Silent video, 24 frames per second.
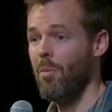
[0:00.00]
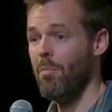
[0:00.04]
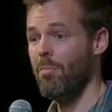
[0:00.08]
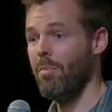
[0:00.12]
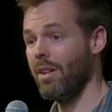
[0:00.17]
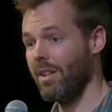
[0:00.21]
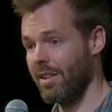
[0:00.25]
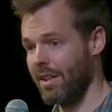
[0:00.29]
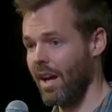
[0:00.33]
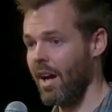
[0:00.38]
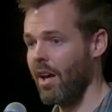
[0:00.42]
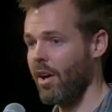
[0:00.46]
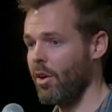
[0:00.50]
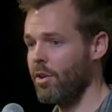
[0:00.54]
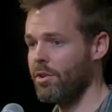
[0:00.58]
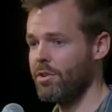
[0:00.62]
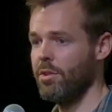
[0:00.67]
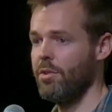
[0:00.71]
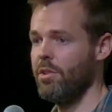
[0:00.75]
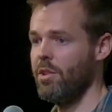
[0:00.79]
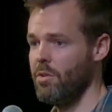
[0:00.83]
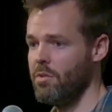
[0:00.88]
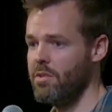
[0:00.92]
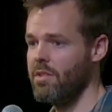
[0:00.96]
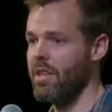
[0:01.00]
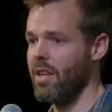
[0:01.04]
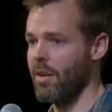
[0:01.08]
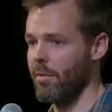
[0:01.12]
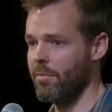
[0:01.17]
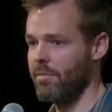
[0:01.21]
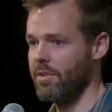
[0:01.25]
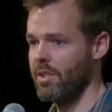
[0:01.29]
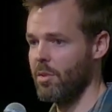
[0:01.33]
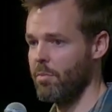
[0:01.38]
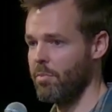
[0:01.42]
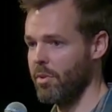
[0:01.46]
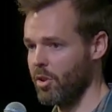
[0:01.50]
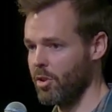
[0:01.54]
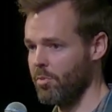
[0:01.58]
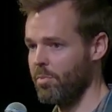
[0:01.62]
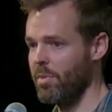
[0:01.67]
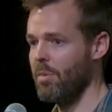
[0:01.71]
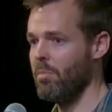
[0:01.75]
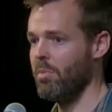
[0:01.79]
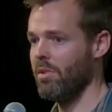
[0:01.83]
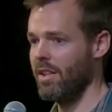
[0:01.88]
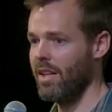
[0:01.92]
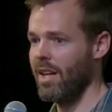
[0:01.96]
But God also used them to build
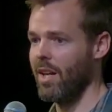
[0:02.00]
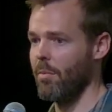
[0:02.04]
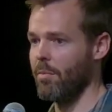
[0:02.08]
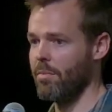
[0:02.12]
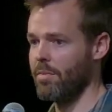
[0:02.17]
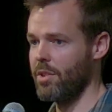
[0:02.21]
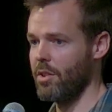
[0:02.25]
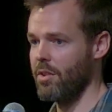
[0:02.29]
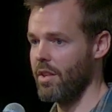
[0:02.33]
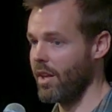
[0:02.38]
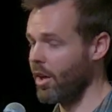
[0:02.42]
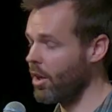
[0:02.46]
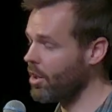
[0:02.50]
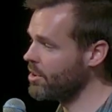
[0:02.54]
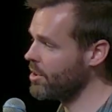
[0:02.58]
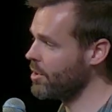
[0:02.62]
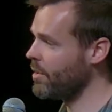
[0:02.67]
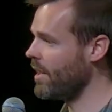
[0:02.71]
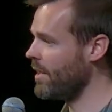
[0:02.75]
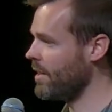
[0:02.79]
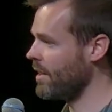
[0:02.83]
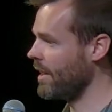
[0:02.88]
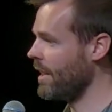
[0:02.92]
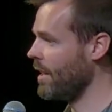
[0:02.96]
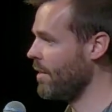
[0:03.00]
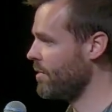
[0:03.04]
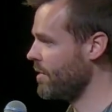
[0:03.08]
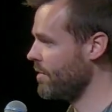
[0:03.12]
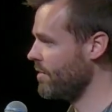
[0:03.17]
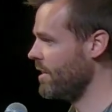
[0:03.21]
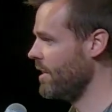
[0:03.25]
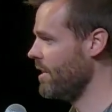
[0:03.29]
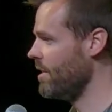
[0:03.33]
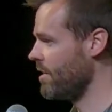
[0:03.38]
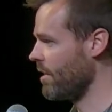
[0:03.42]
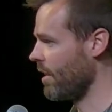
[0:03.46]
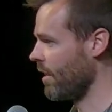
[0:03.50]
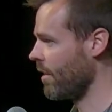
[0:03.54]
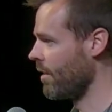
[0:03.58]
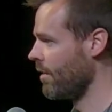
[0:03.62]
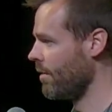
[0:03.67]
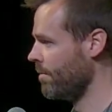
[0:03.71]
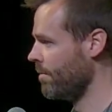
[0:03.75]
people up, so they also had the gift of teaching.